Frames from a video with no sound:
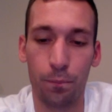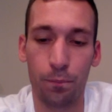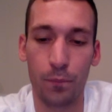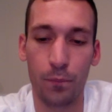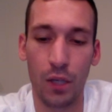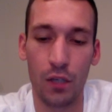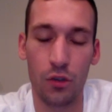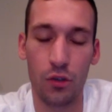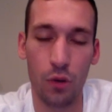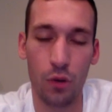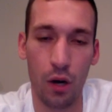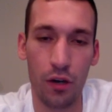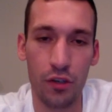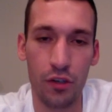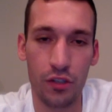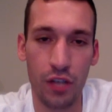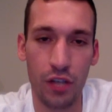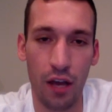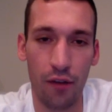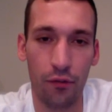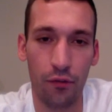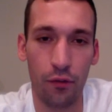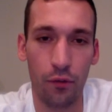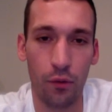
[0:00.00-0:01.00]
surround
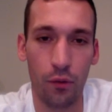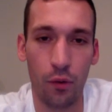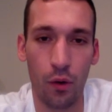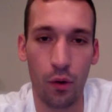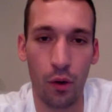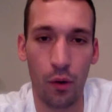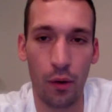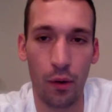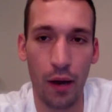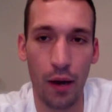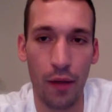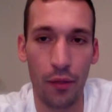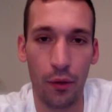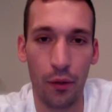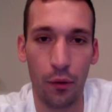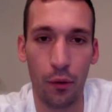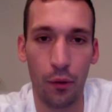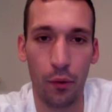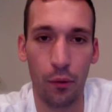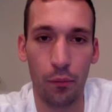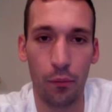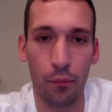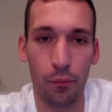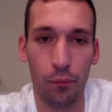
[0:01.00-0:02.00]
yourself around
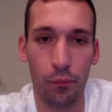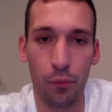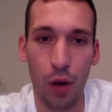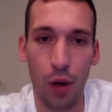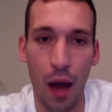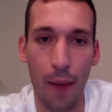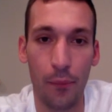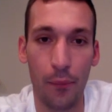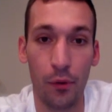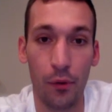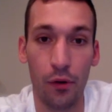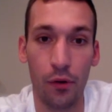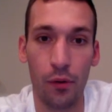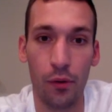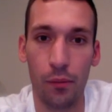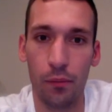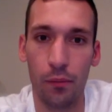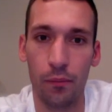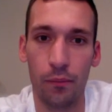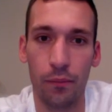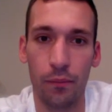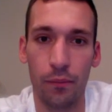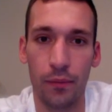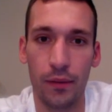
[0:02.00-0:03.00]
the proper
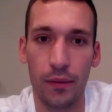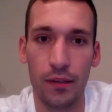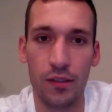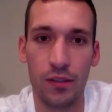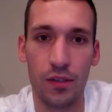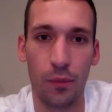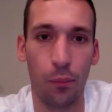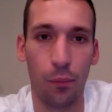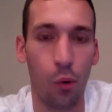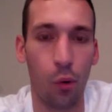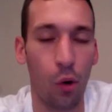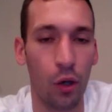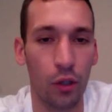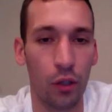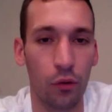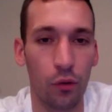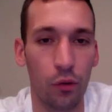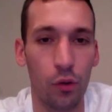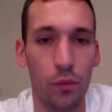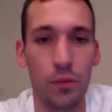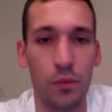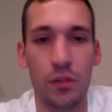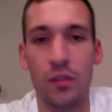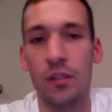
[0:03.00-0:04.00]
support
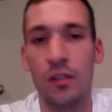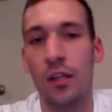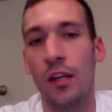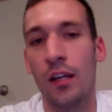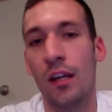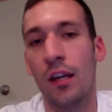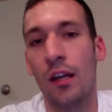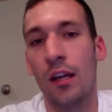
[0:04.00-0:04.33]
groups,